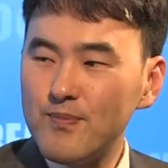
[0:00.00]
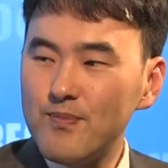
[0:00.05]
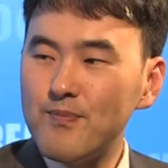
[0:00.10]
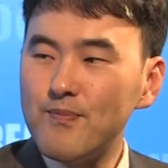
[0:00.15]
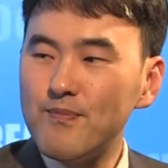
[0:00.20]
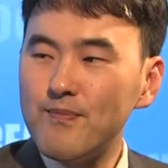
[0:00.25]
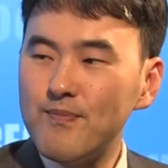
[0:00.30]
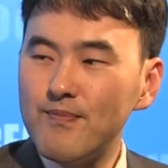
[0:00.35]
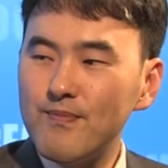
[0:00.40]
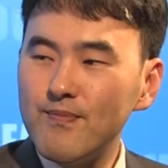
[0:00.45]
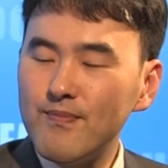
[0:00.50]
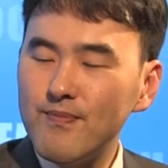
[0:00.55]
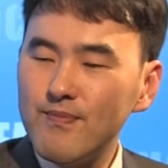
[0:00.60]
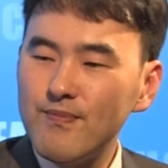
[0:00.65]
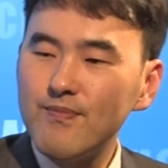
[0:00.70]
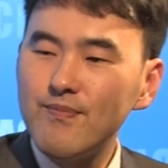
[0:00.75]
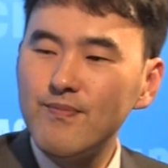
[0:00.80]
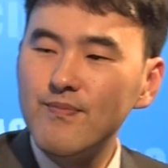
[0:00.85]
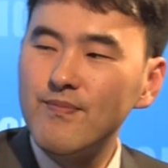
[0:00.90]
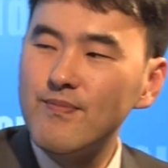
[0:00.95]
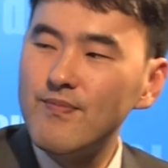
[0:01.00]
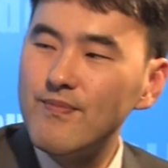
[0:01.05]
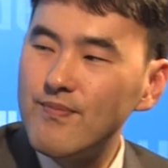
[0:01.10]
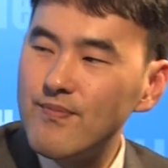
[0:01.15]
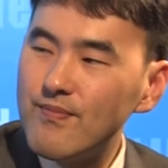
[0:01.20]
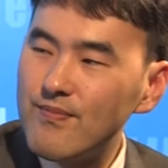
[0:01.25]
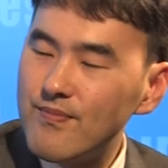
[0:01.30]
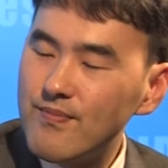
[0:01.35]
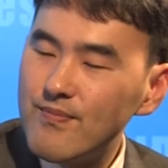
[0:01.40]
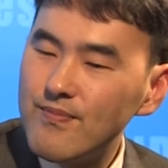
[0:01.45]

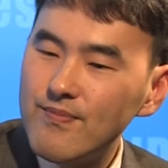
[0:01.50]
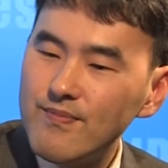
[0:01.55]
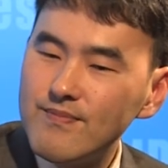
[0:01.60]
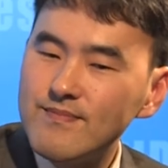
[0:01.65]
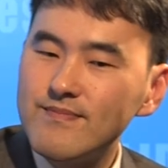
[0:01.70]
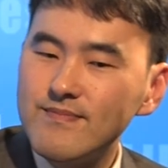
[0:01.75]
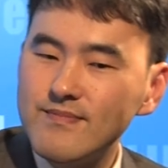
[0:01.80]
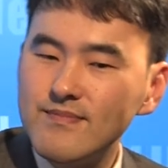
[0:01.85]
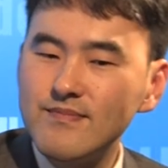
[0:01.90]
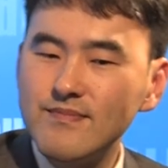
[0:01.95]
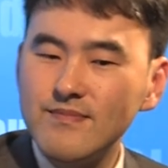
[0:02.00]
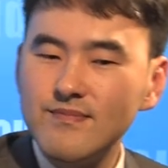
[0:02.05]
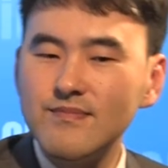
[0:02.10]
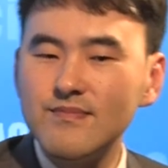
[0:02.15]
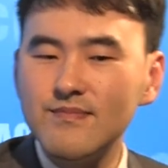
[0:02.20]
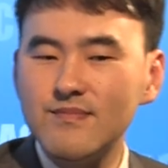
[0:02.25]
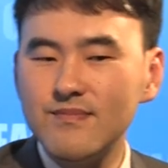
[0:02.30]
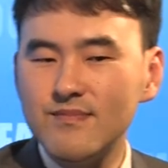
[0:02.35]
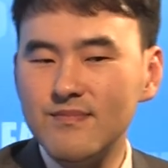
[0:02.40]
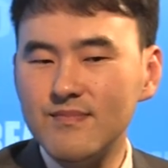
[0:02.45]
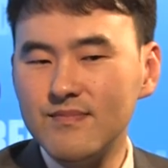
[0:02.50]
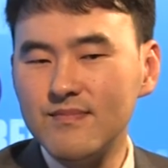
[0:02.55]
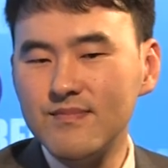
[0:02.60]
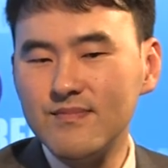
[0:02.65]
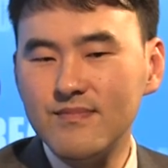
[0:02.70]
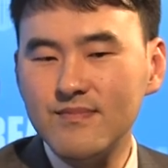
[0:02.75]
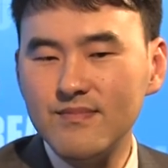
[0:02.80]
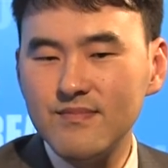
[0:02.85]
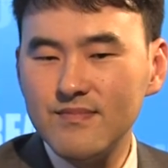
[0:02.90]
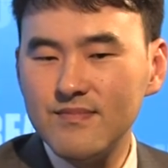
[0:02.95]

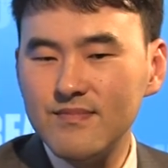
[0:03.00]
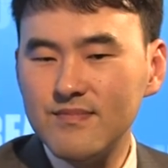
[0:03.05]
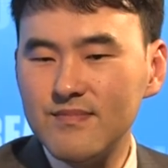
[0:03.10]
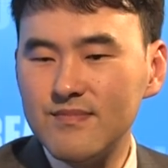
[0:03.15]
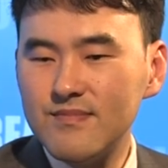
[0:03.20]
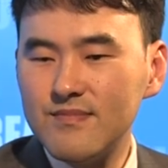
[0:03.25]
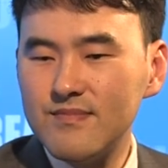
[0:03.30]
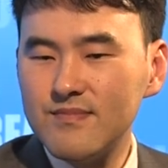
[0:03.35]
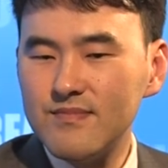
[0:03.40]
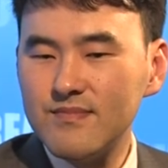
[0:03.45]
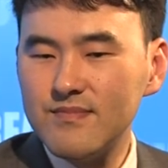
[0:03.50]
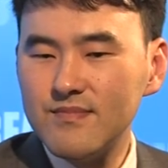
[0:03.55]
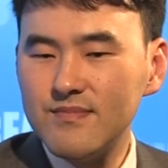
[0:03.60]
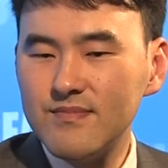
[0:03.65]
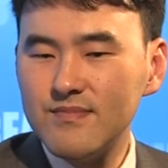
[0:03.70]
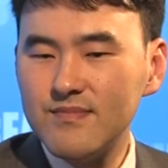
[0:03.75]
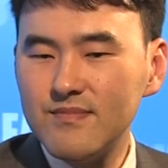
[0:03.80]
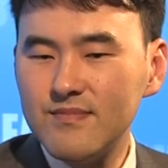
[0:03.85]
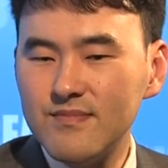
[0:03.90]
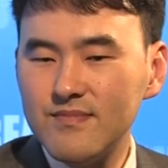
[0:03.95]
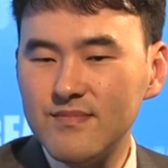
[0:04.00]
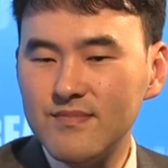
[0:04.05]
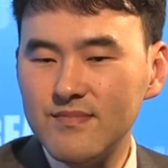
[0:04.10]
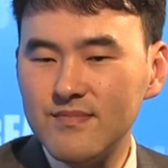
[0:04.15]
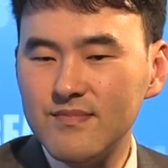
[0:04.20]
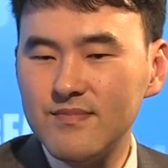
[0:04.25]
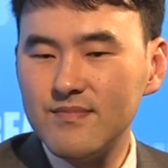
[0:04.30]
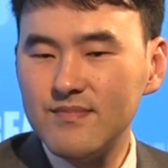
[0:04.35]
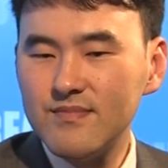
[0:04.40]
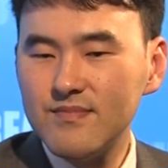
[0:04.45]

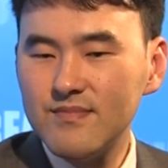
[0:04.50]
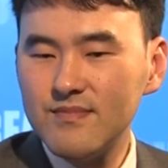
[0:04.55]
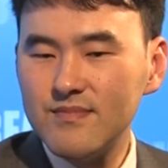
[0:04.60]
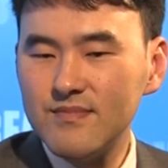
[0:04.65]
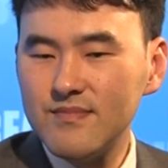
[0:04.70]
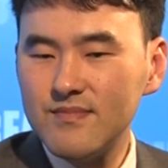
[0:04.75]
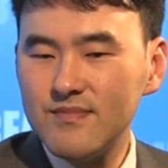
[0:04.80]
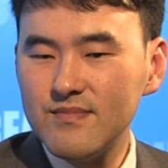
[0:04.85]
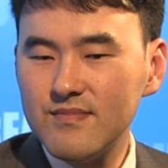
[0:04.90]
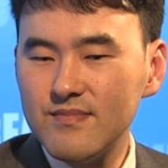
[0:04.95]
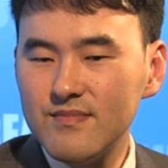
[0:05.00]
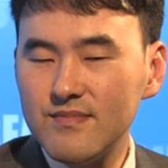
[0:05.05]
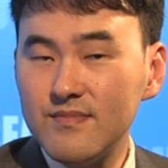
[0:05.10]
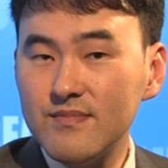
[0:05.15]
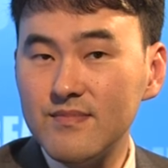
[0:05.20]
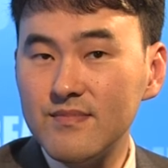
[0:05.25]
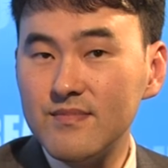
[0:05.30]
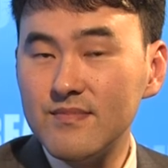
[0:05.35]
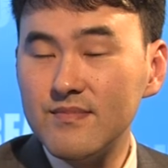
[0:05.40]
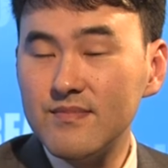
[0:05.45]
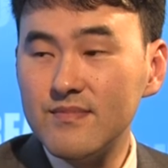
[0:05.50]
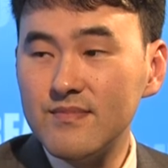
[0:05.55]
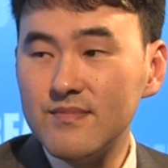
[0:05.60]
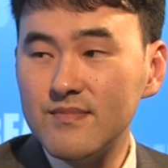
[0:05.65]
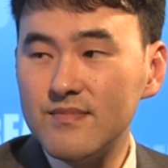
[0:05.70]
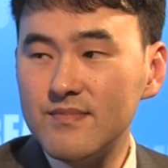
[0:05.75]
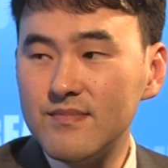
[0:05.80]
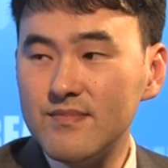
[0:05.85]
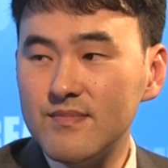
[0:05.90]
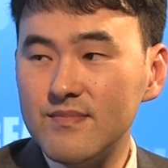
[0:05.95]

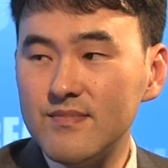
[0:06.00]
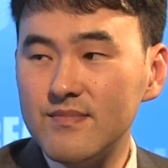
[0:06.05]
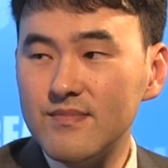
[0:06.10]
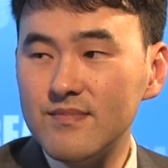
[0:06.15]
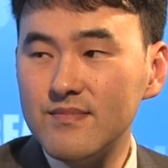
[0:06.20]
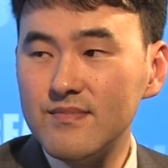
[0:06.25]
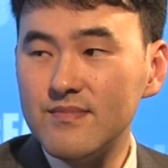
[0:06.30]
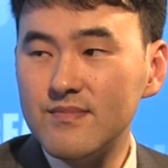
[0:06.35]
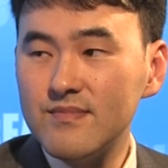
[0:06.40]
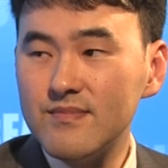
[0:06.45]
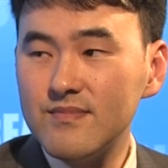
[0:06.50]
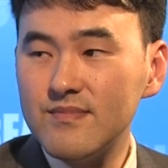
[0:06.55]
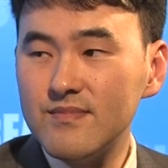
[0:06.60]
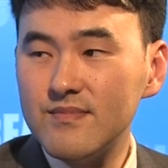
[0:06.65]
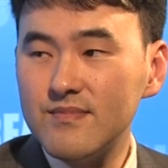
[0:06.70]
The person shown says nothing.